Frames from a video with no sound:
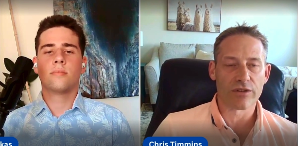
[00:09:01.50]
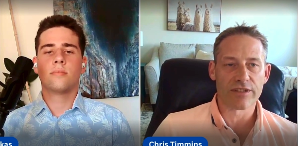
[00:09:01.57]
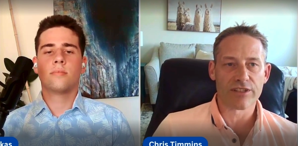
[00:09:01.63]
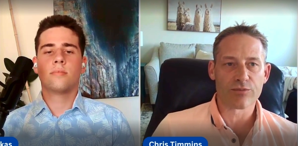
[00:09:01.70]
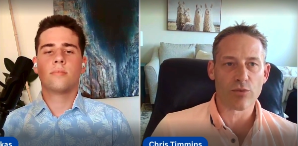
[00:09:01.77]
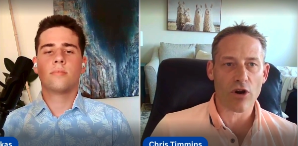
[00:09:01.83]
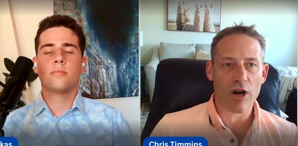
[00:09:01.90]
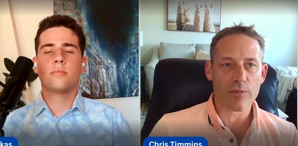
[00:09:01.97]
Speaker 1: on
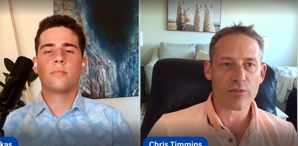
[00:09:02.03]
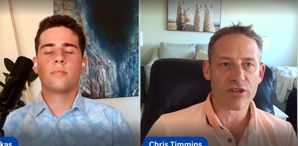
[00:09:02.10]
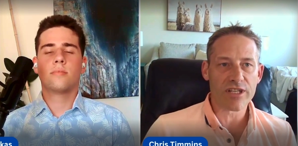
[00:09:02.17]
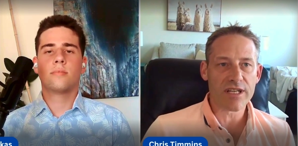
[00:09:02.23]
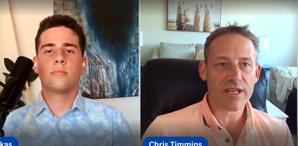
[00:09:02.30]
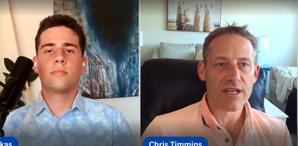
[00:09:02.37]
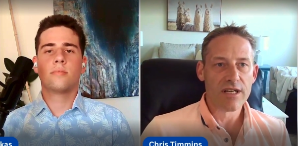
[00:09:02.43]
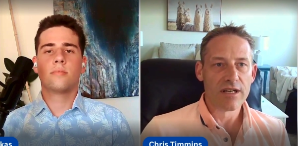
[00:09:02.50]
this
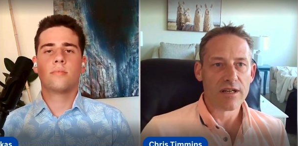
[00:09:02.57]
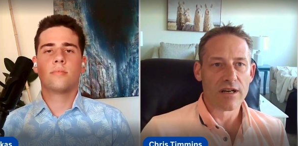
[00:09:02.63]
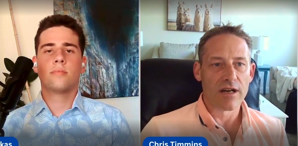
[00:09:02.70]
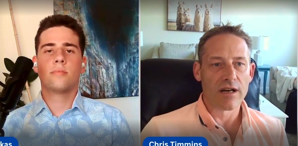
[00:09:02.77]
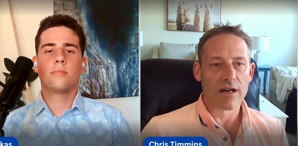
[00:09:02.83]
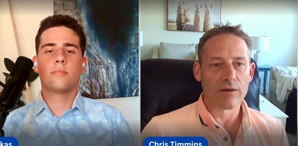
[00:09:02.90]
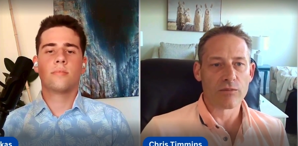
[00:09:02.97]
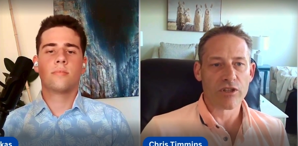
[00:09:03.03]
property.
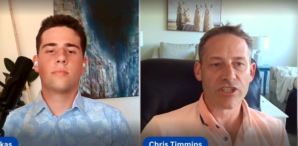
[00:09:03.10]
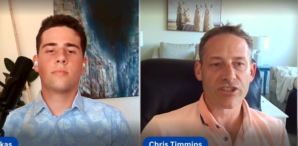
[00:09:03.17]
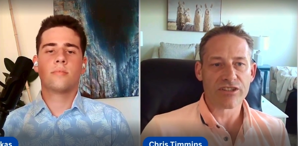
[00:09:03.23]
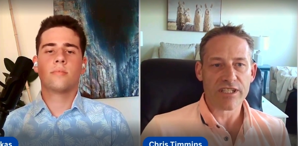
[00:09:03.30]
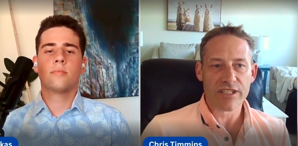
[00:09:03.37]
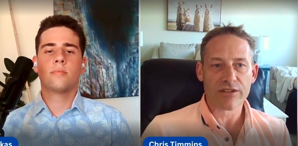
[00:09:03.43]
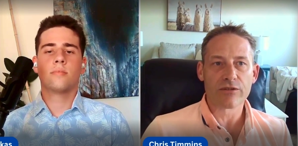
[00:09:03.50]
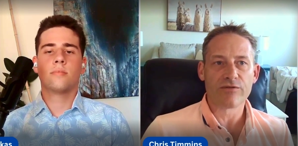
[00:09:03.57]
We just
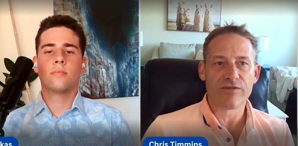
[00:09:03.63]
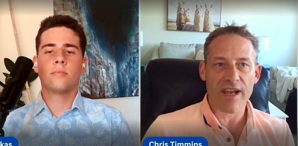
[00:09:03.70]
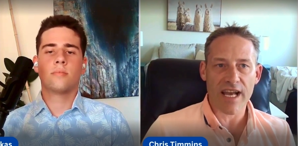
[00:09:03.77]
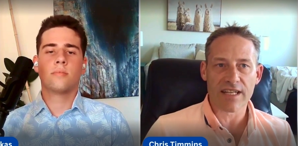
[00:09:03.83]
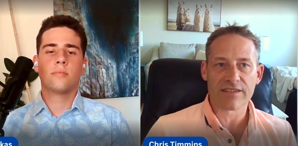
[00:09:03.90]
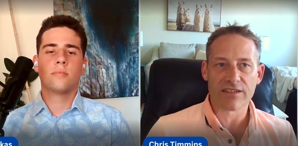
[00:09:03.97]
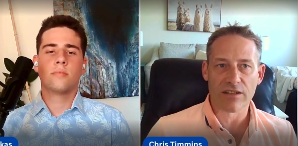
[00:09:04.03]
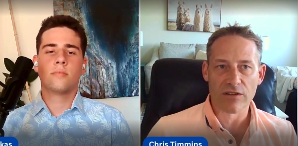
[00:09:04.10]
need to
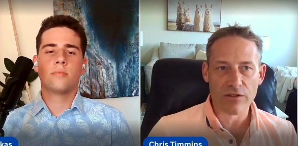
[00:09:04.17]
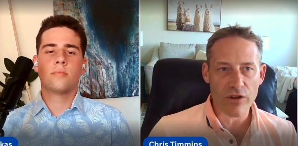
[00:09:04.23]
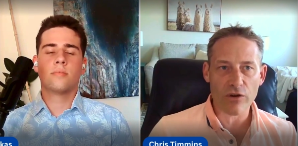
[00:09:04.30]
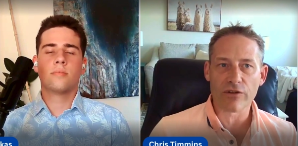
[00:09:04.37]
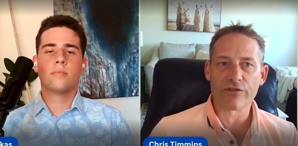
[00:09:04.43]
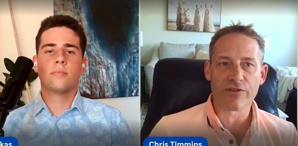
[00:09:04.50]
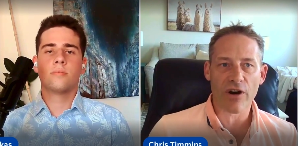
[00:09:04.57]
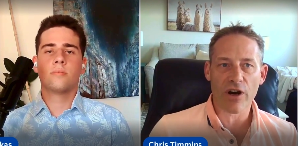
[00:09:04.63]
advance it a
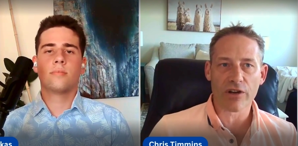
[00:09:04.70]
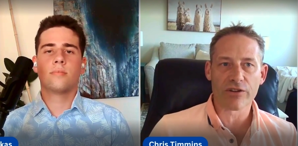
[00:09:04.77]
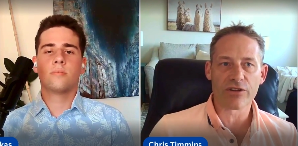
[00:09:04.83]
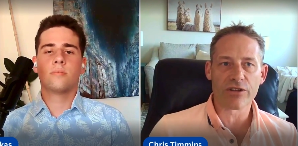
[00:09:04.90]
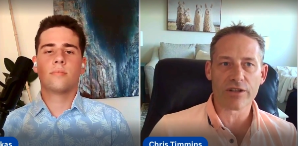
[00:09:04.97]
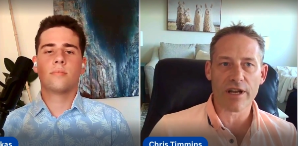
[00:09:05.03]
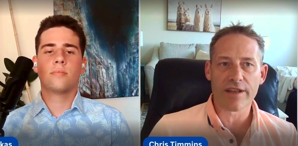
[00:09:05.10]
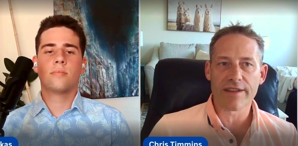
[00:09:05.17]
little
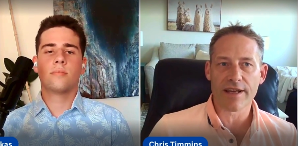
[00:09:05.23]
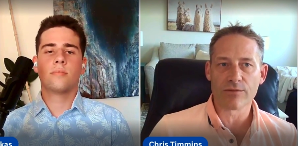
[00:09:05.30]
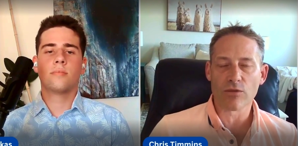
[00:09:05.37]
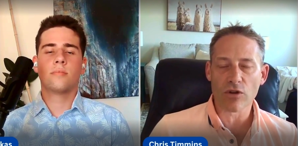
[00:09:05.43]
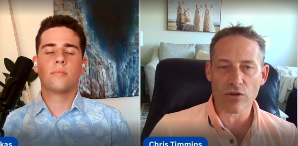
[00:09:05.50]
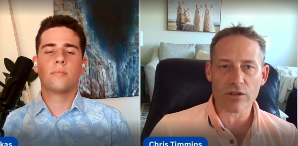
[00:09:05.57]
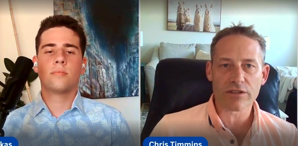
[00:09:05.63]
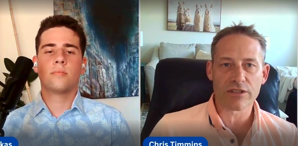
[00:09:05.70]
farther, and then
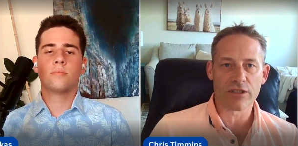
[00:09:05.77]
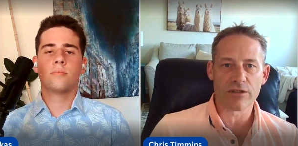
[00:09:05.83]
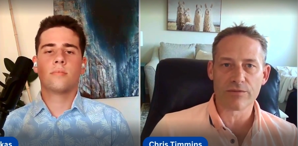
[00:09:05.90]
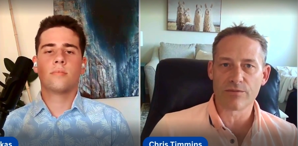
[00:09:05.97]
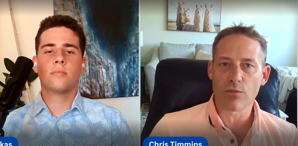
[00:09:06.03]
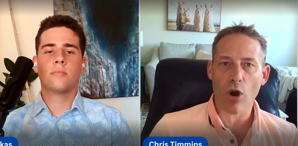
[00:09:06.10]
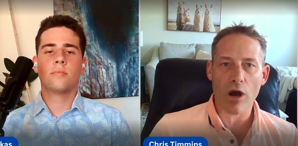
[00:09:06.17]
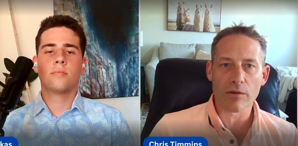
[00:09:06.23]
we'll look
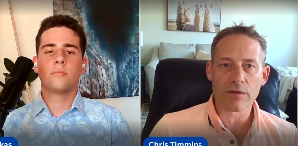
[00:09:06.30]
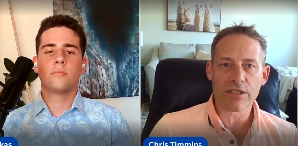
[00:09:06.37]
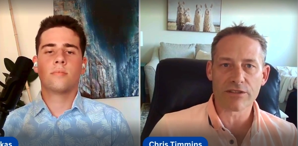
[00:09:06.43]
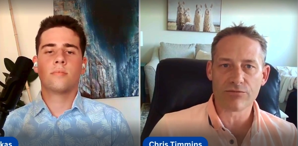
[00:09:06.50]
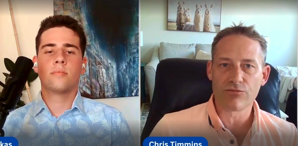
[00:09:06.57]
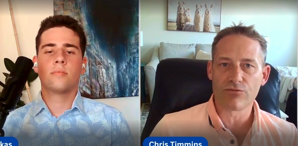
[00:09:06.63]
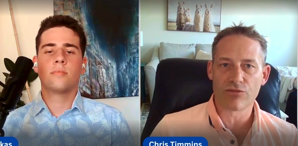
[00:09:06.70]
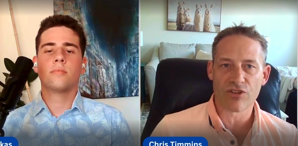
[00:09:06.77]
to
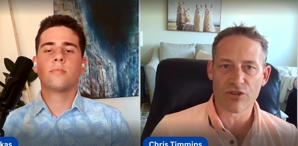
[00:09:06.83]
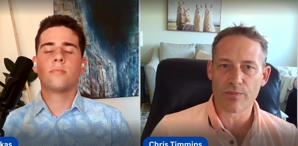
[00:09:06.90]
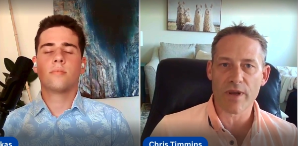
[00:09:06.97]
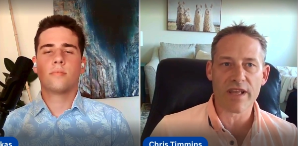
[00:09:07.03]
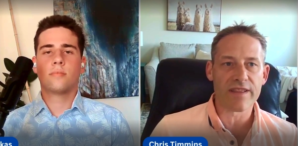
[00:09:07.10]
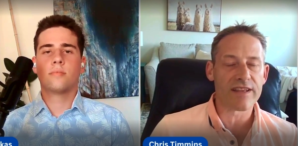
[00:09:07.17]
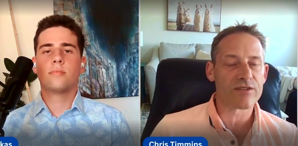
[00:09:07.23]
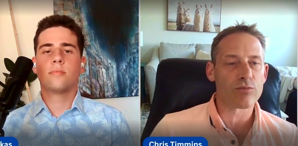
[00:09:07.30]
probably
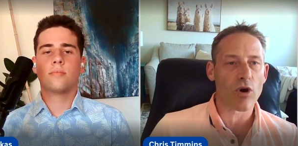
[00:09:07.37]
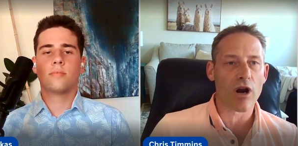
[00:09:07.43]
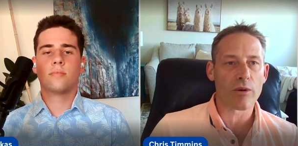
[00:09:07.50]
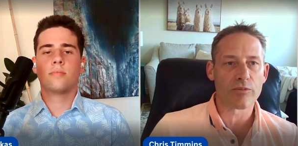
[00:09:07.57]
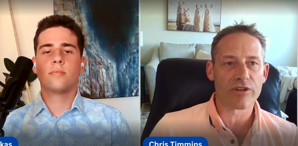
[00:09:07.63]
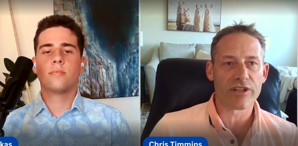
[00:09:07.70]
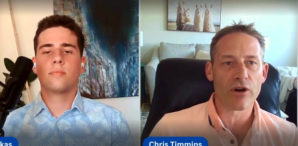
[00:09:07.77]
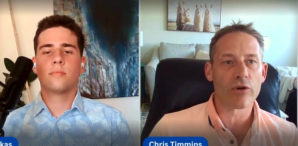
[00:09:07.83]
spin this
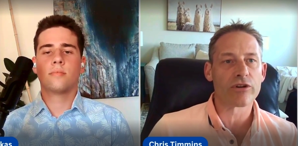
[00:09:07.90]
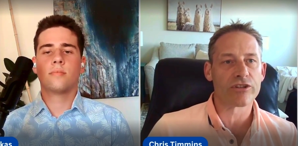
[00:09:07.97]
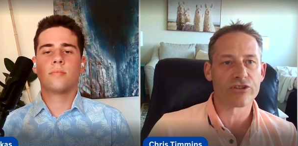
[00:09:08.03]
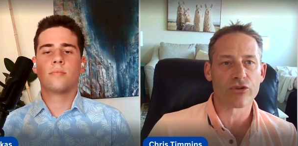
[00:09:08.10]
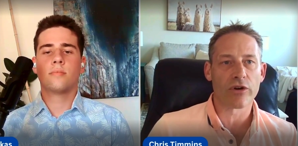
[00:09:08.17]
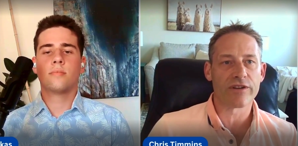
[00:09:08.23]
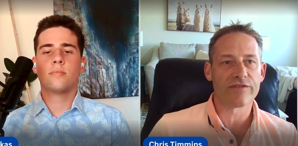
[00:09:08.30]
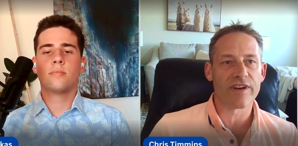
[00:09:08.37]
property out or
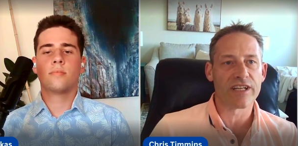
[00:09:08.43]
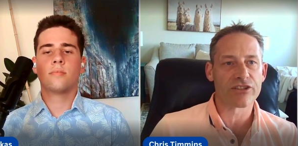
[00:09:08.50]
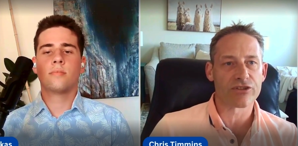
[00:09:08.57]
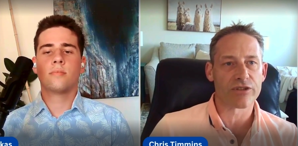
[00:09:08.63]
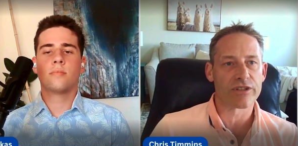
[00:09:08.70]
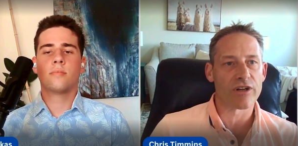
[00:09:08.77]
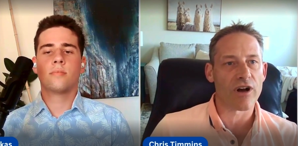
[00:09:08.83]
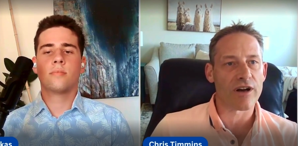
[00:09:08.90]
joint
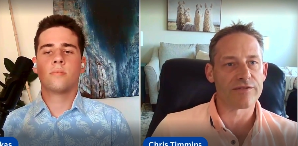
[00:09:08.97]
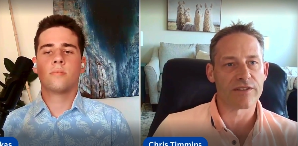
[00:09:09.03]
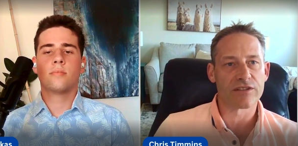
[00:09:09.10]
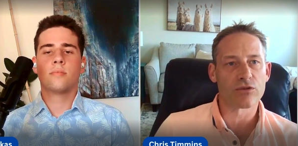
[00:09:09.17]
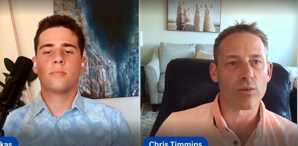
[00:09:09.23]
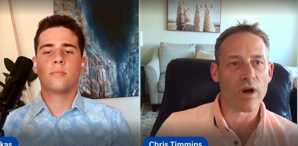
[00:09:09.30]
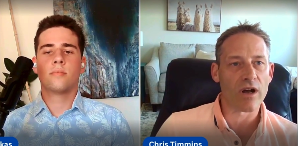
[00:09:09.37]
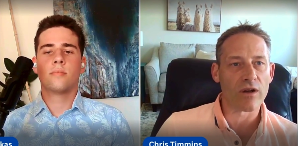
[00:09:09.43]
venture it off
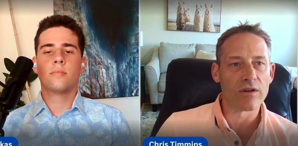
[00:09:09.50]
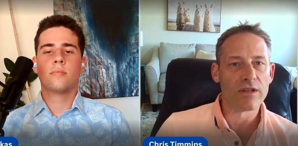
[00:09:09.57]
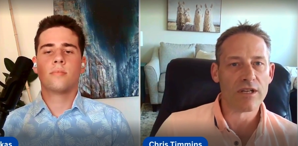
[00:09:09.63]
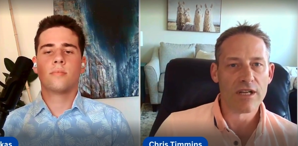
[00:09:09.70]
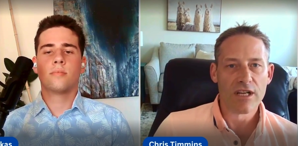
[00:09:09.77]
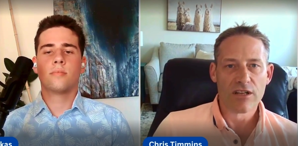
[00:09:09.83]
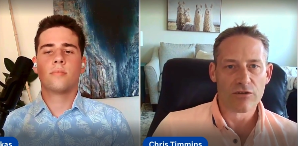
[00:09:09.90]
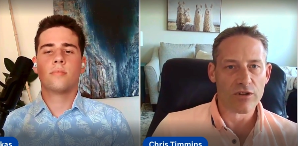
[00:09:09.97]
as well.
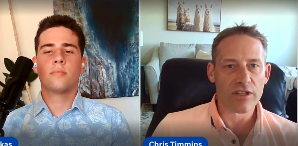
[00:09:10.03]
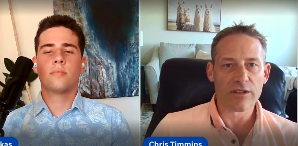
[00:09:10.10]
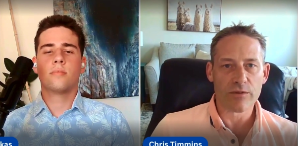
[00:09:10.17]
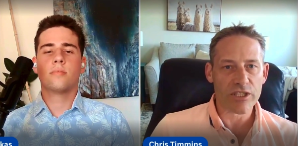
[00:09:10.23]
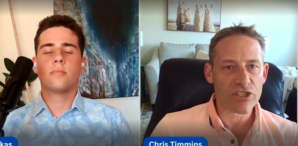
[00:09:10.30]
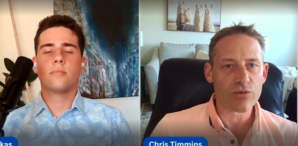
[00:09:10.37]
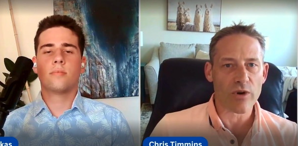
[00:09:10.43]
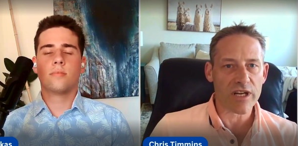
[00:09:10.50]
Really,
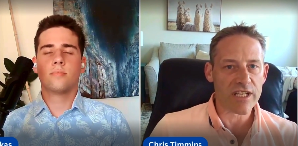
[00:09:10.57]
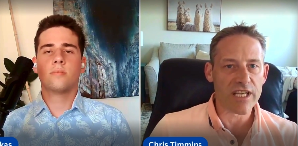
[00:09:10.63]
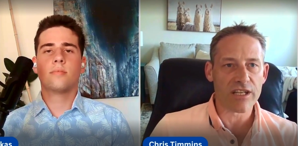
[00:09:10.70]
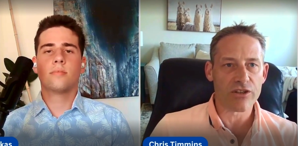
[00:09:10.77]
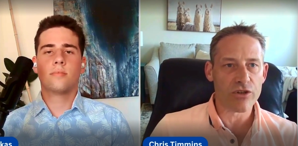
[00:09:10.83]
we just want to get